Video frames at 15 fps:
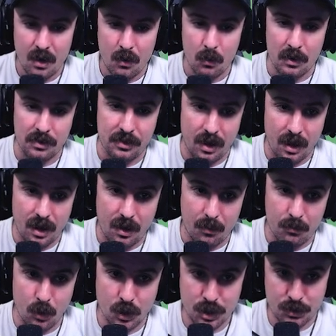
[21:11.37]
With
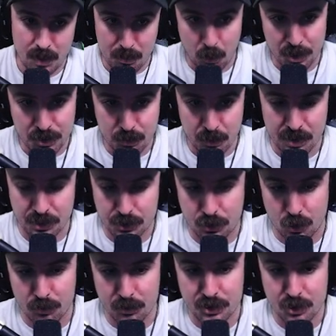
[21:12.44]
most of my points went into
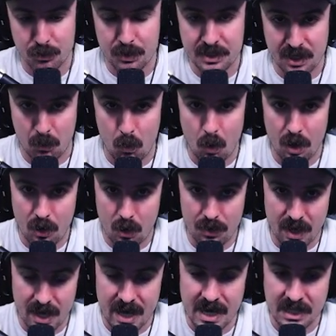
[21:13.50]
Skirmisher because I want all
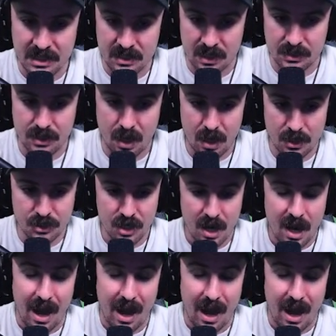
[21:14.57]
that haste and that dodge.